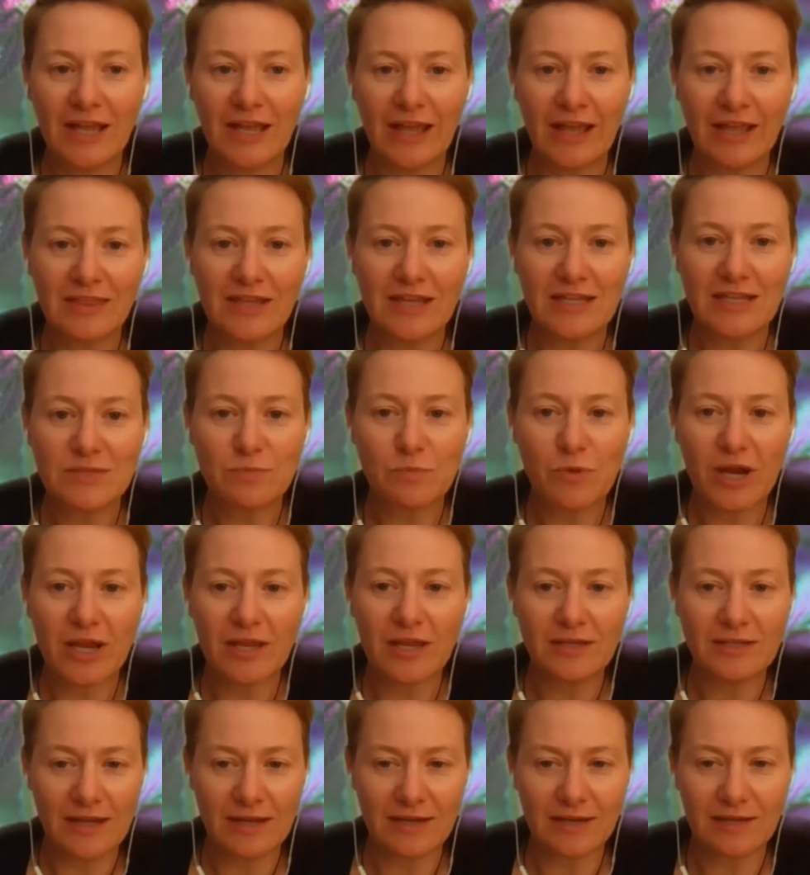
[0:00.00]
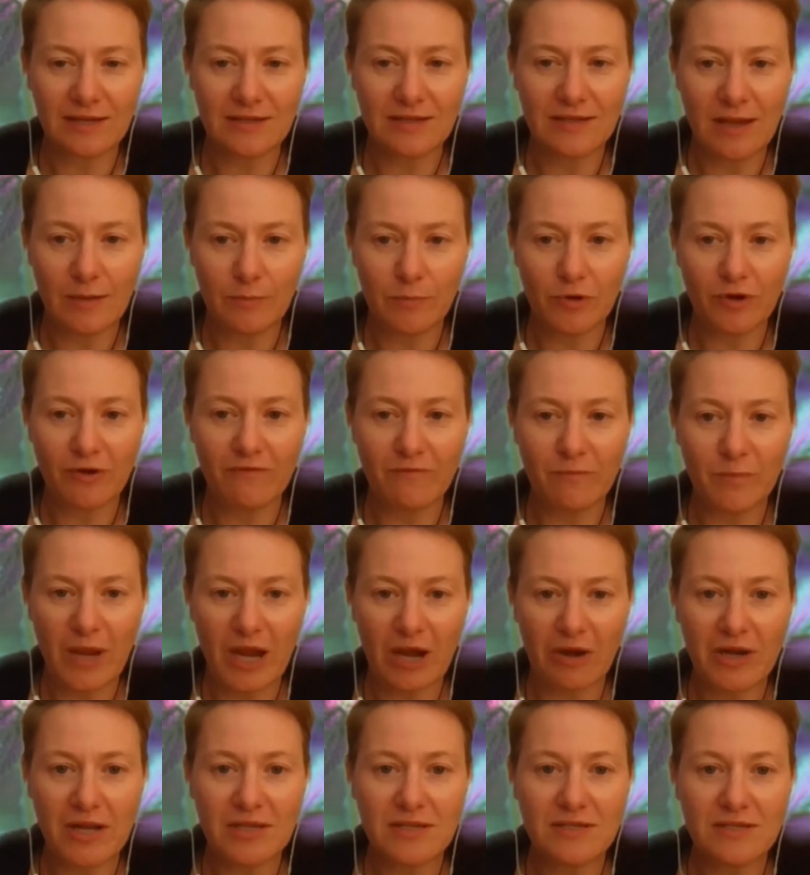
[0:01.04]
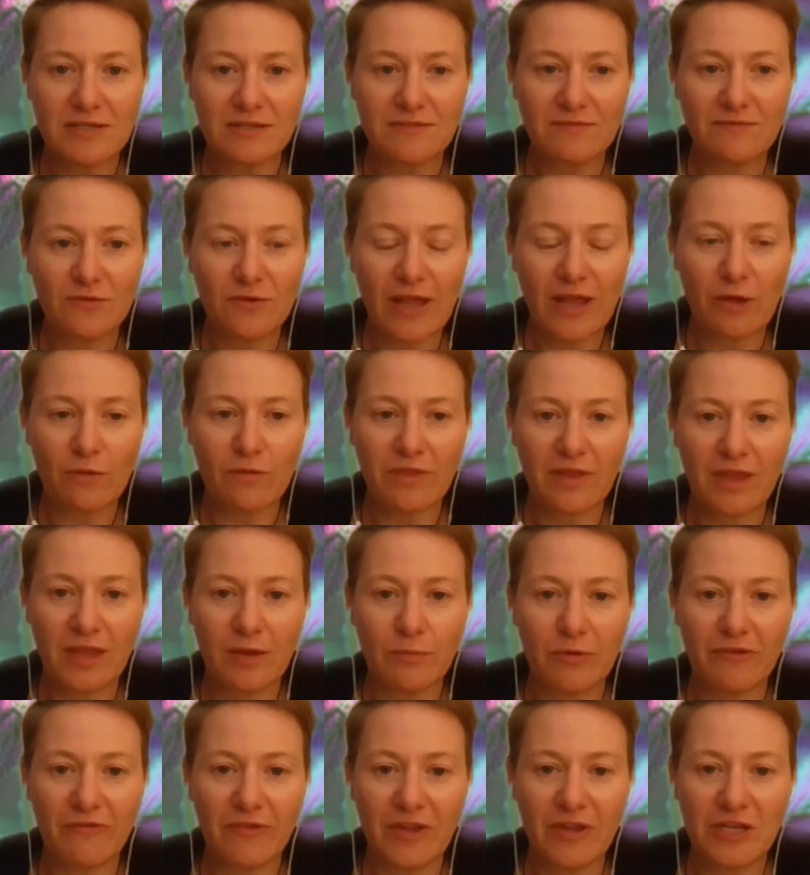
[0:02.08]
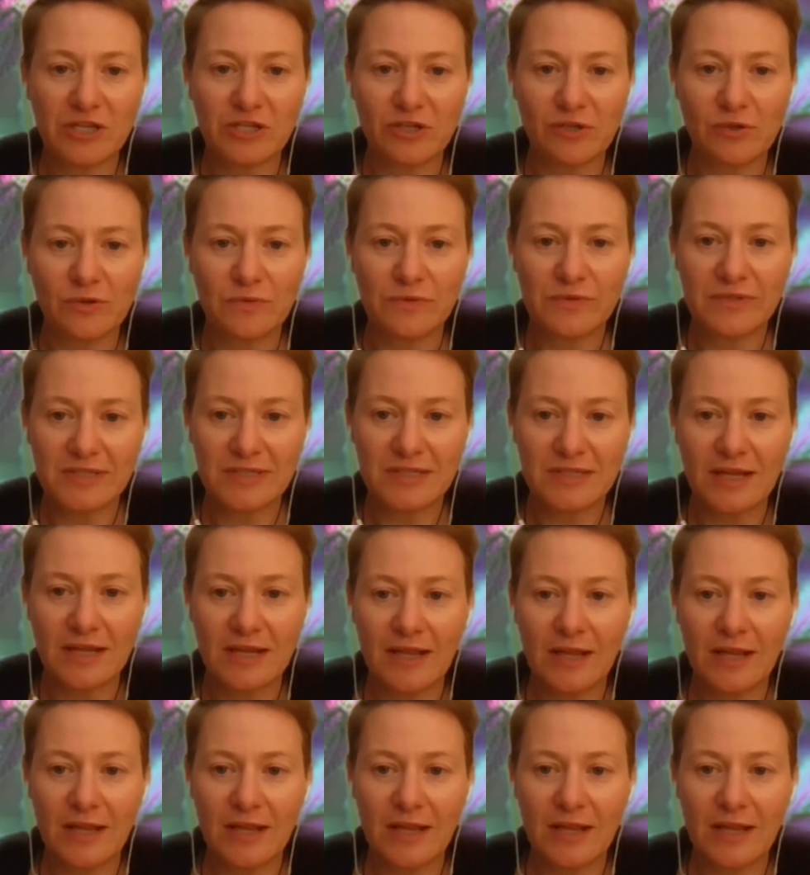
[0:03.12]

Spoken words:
And that's breaking down a number of barriers for healthcare professionals.